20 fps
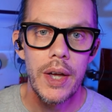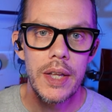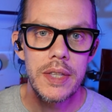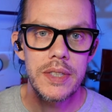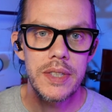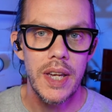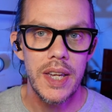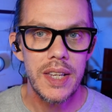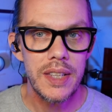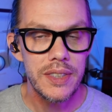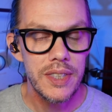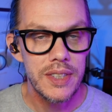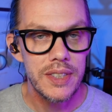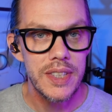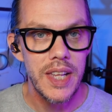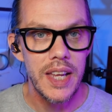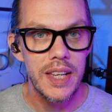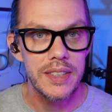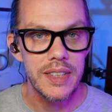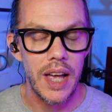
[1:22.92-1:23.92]
taken the
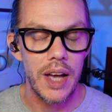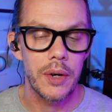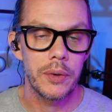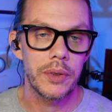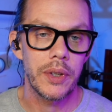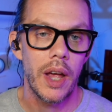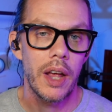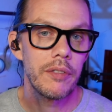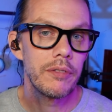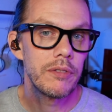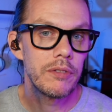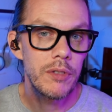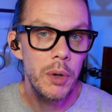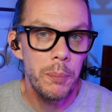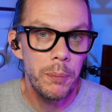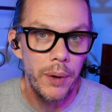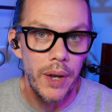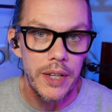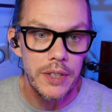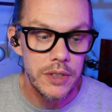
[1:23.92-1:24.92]
sticks out and
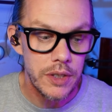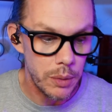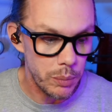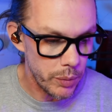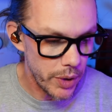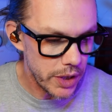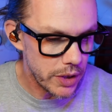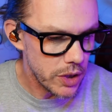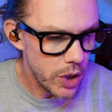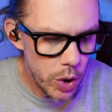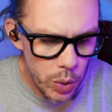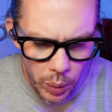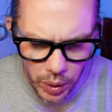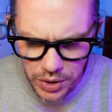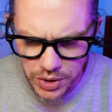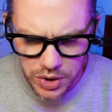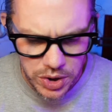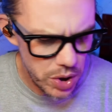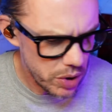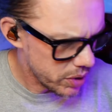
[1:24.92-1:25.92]
replace them with new
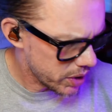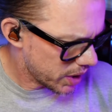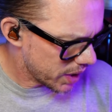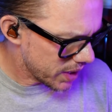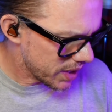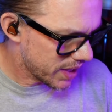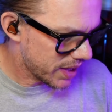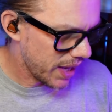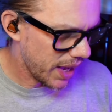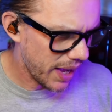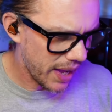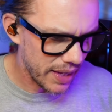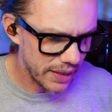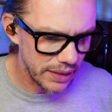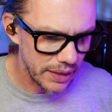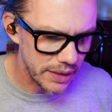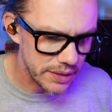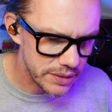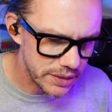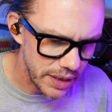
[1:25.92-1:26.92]
ones. You can get,
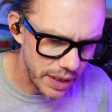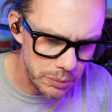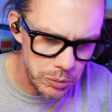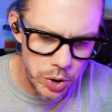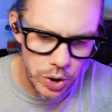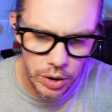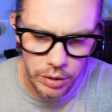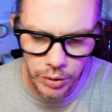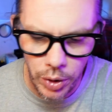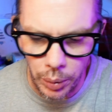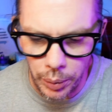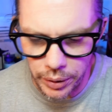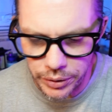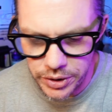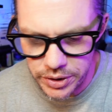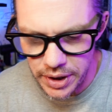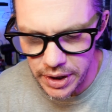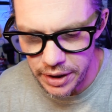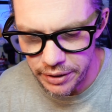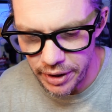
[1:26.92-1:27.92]
let's see, I'm sure I've got one
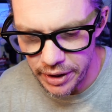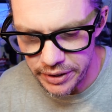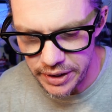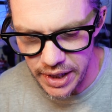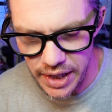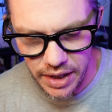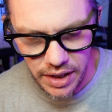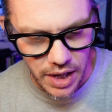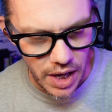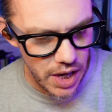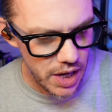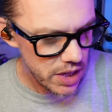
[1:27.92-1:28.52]
sitting around here.